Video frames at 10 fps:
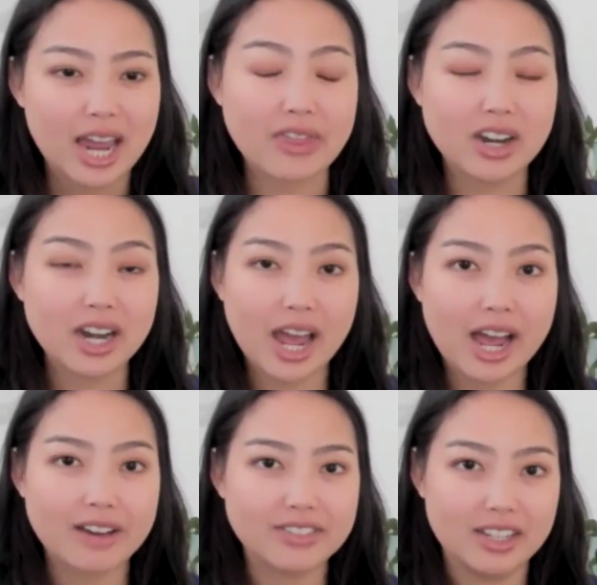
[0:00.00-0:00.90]
And then I
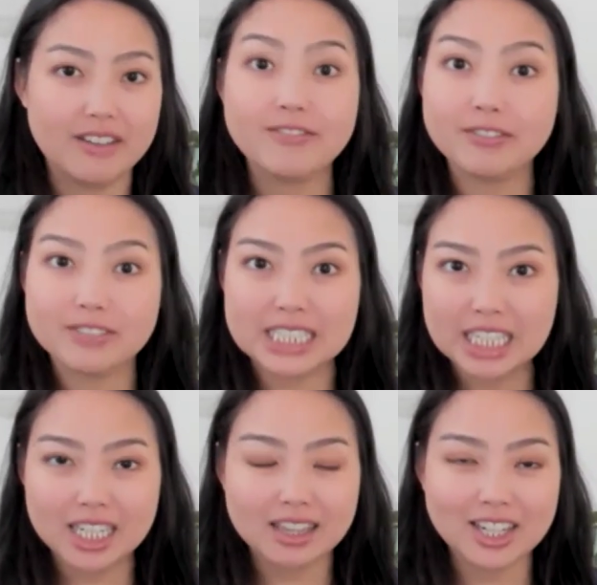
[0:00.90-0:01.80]
have
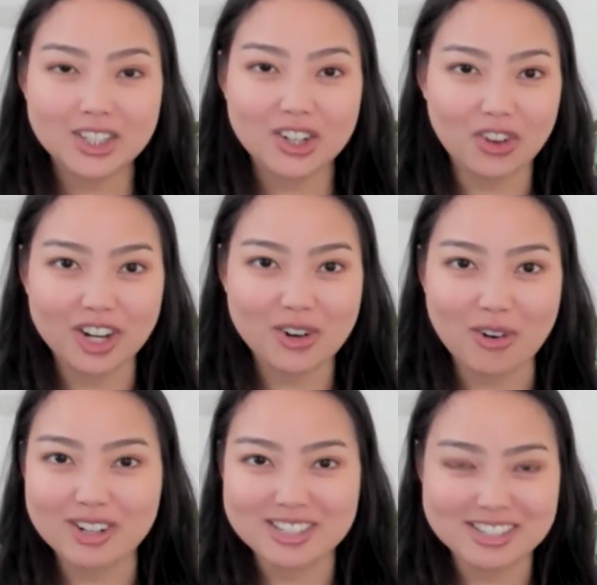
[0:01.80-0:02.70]
15 LinkedIn learning
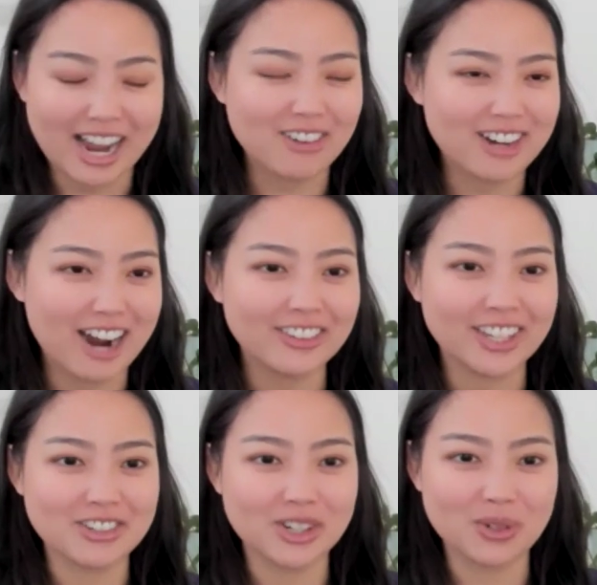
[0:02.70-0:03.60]
courses out now
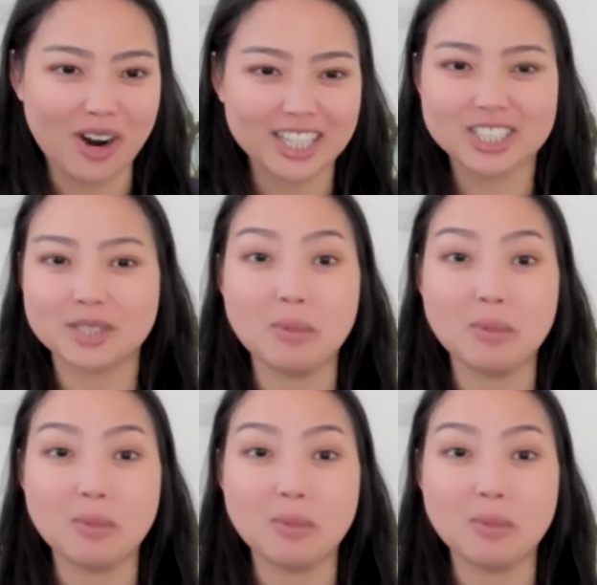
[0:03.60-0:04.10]
that you can watch.